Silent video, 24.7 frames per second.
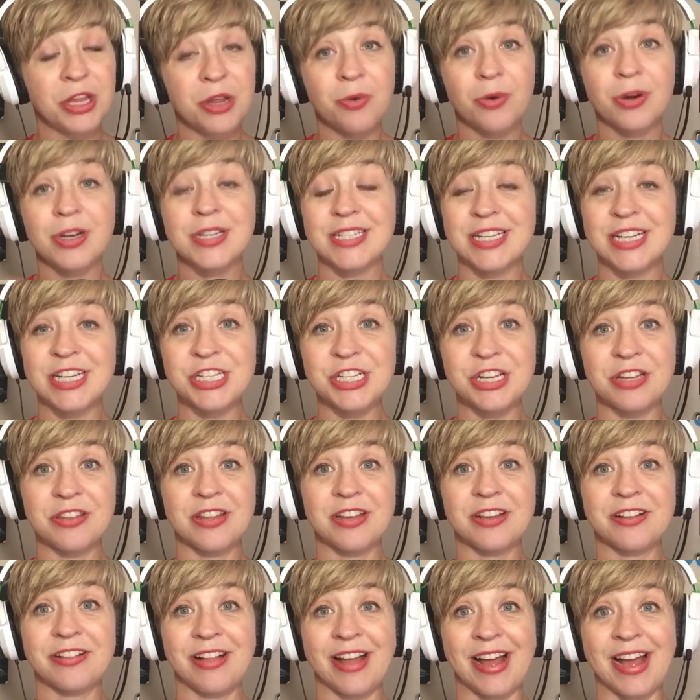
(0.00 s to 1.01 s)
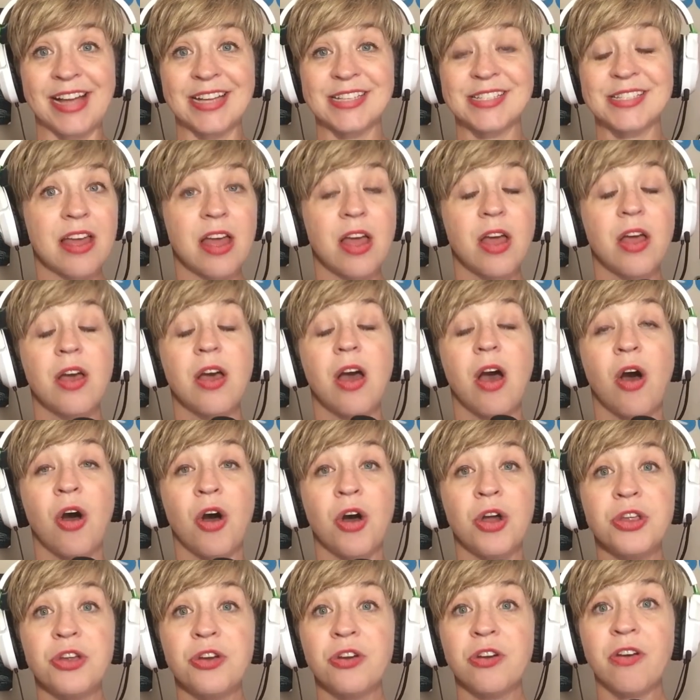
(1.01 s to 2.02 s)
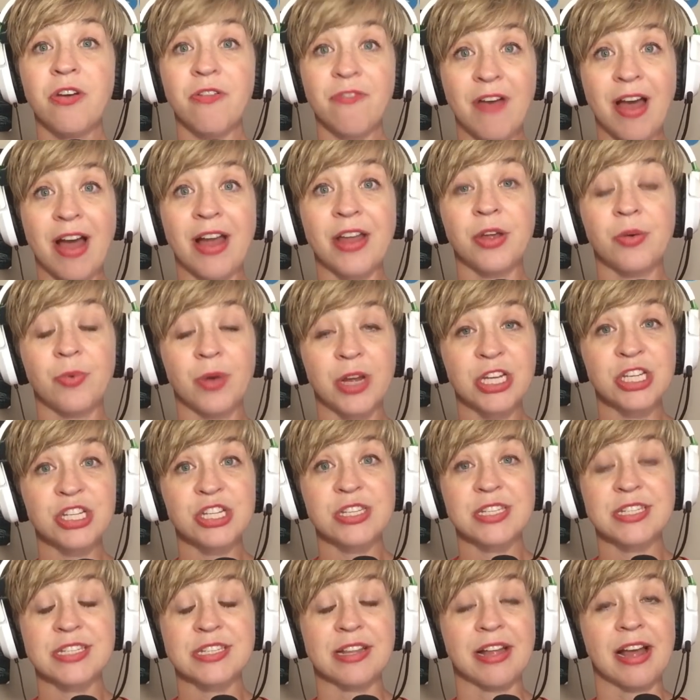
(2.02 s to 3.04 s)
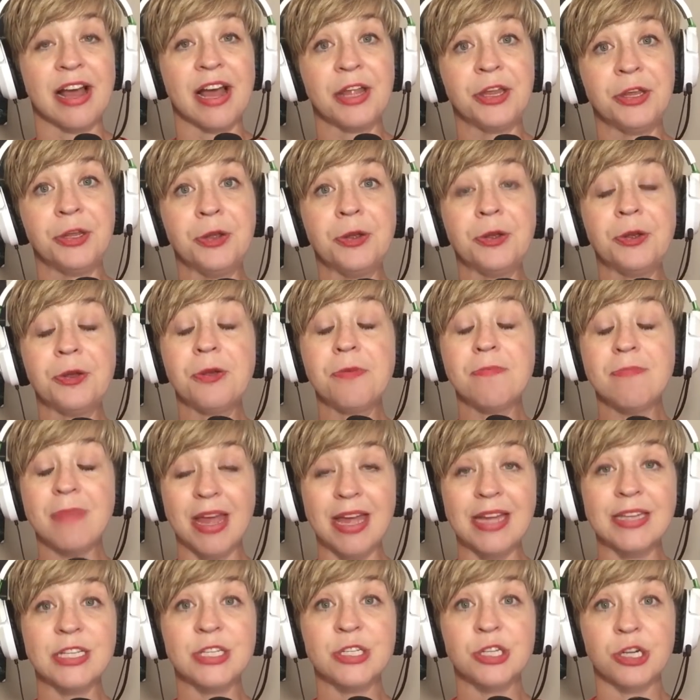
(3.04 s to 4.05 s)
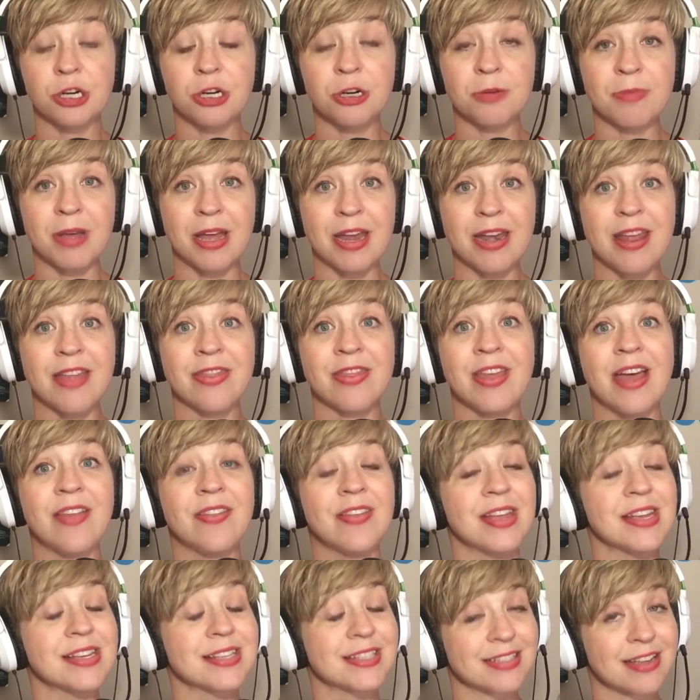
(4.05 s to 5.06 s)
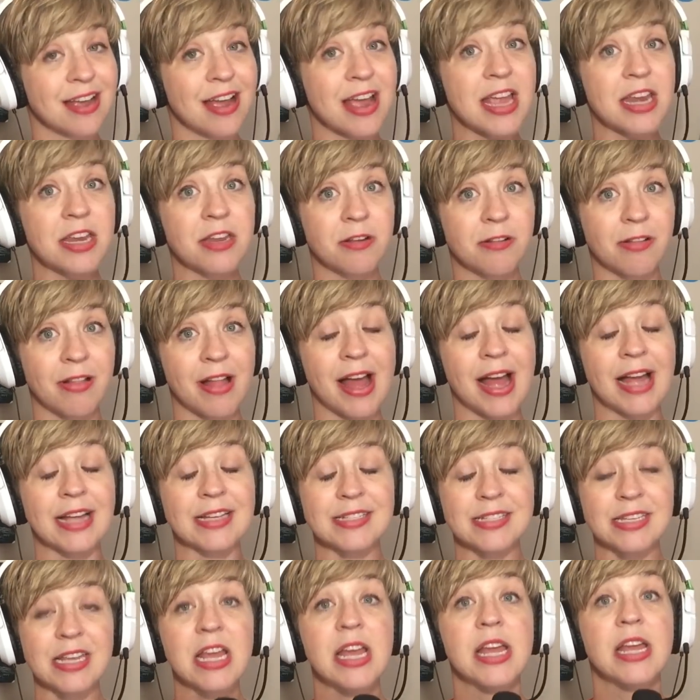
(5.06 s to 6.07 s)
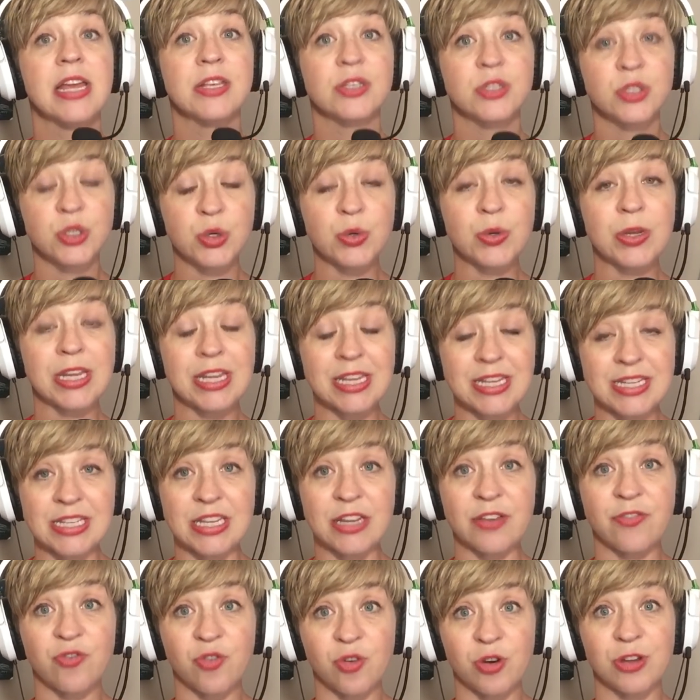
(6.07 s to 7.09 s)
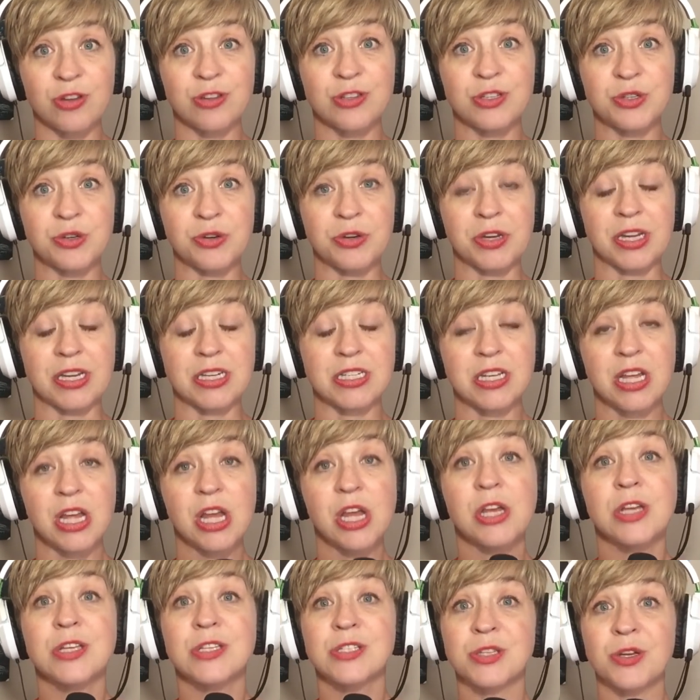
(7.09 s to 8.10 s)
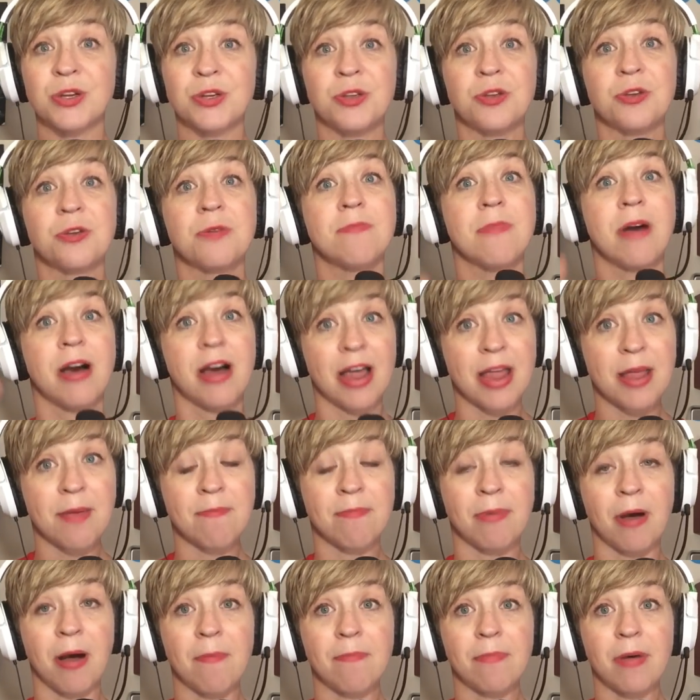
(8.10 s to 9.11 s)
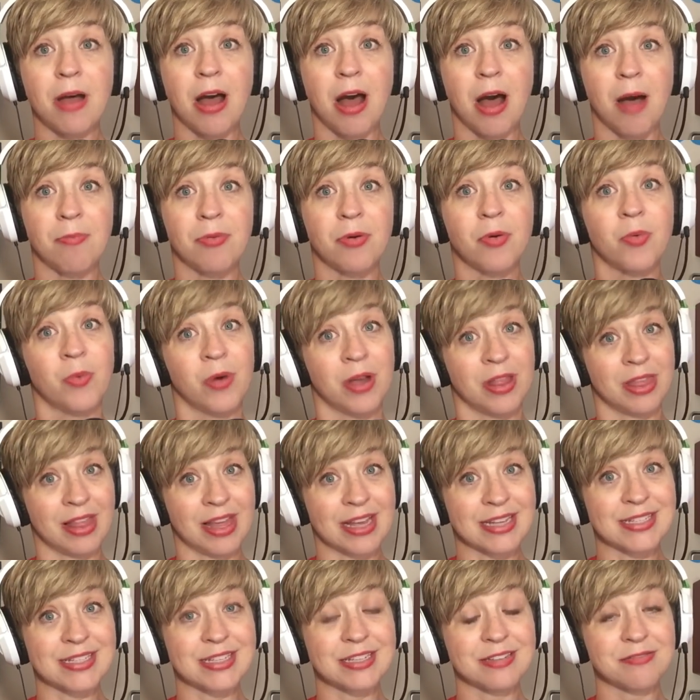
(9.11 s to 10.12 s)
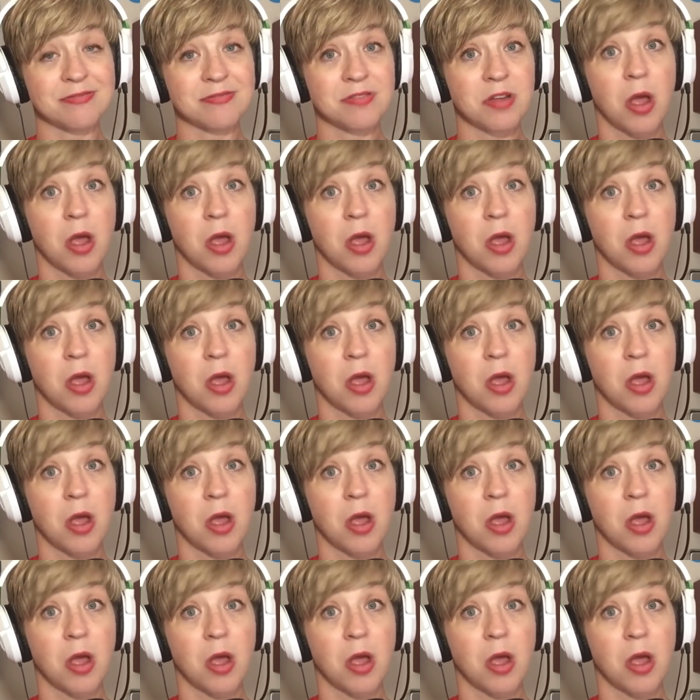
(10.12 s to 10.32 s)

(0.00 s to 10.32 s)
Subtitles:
you are teaching the class, on your evaluation slide, you may determine that the assigned class is too easy for your student. So you might bump up 1 lesson,